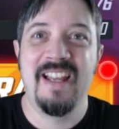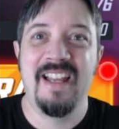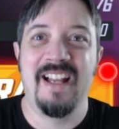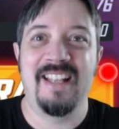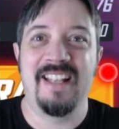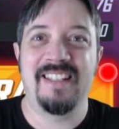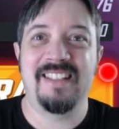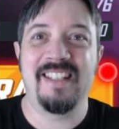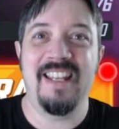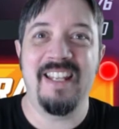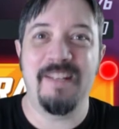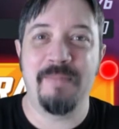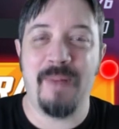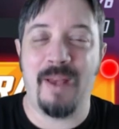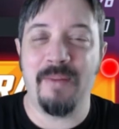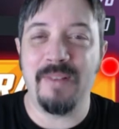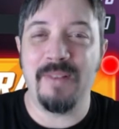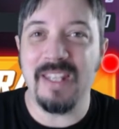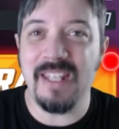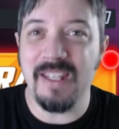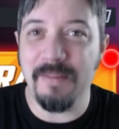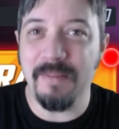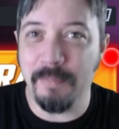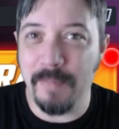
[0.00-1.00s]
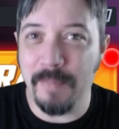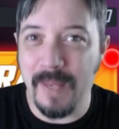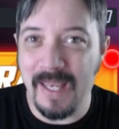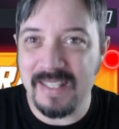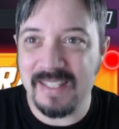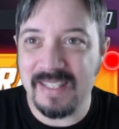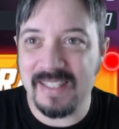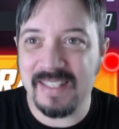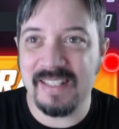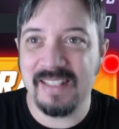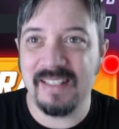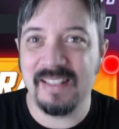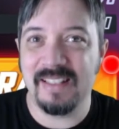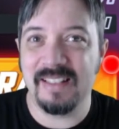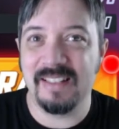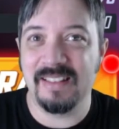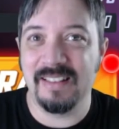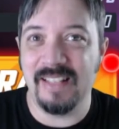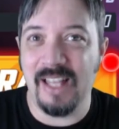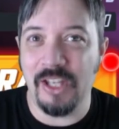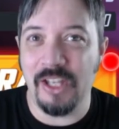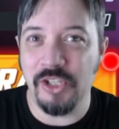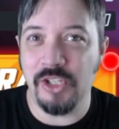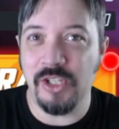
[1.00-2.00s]
I'd say he's probably the best
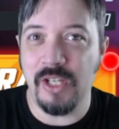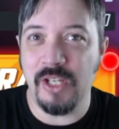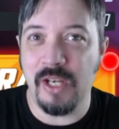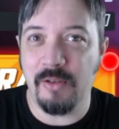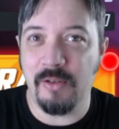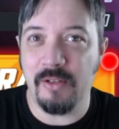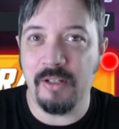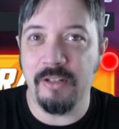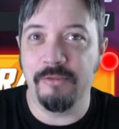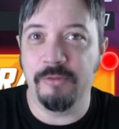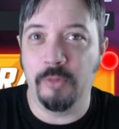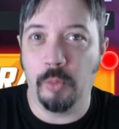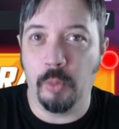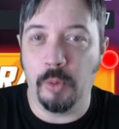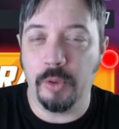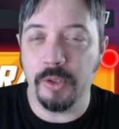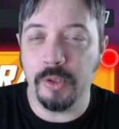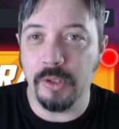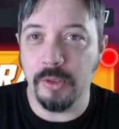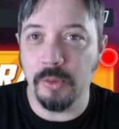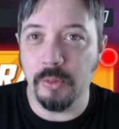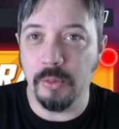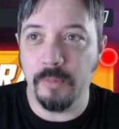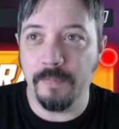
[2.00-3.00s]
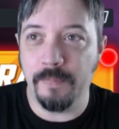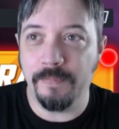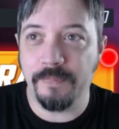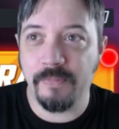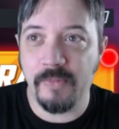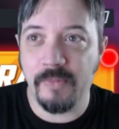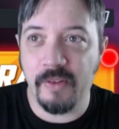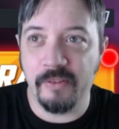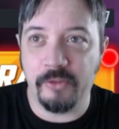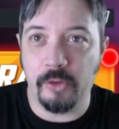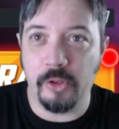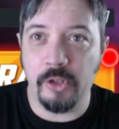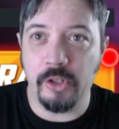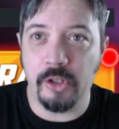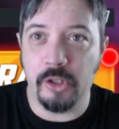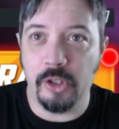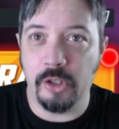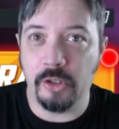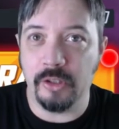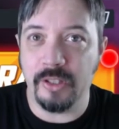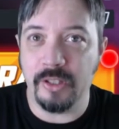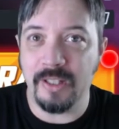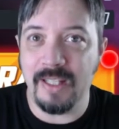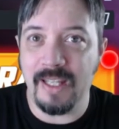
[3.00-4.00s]
legendary for you for the
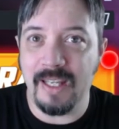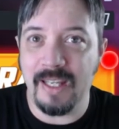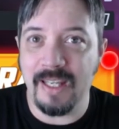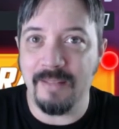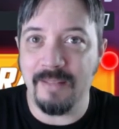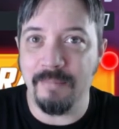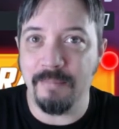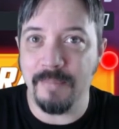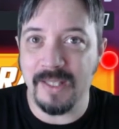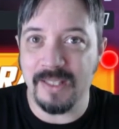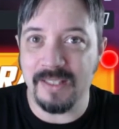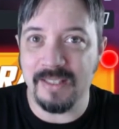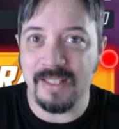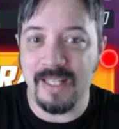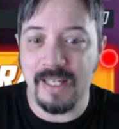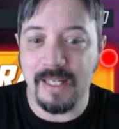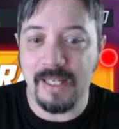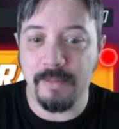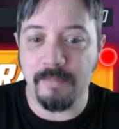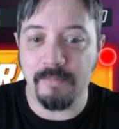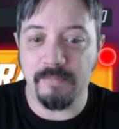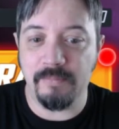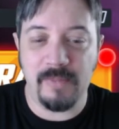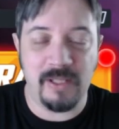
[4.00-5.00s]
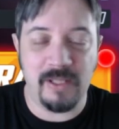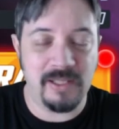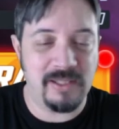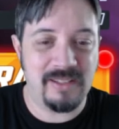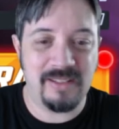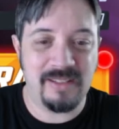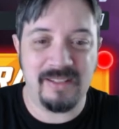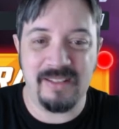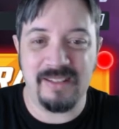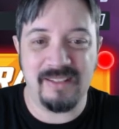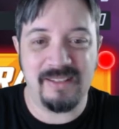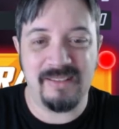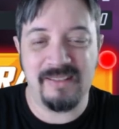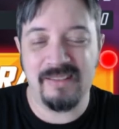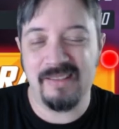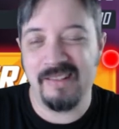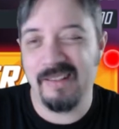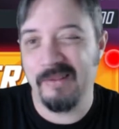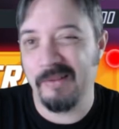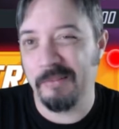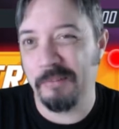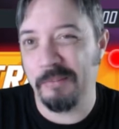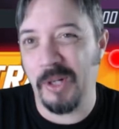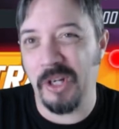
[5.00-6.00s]
early and mid-game. It's
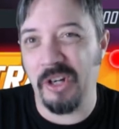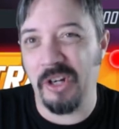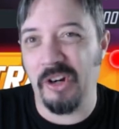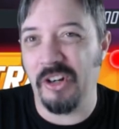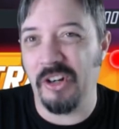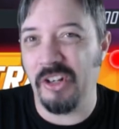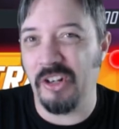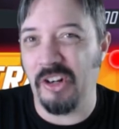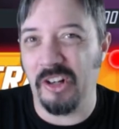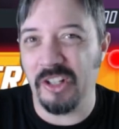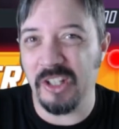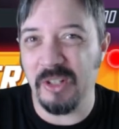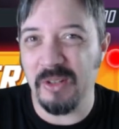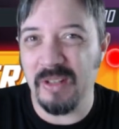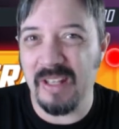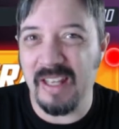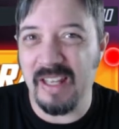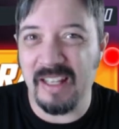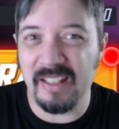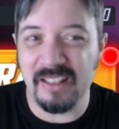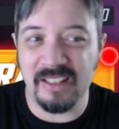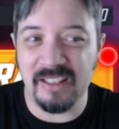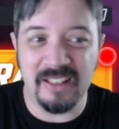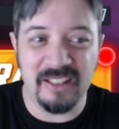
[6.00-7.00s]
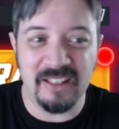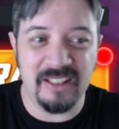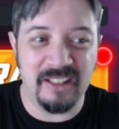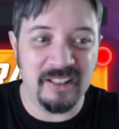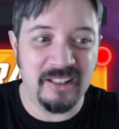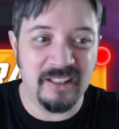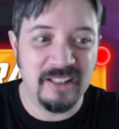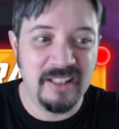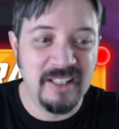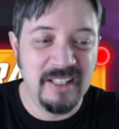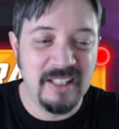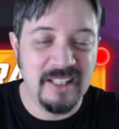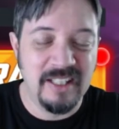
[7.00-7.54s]
pretty hard to argue that.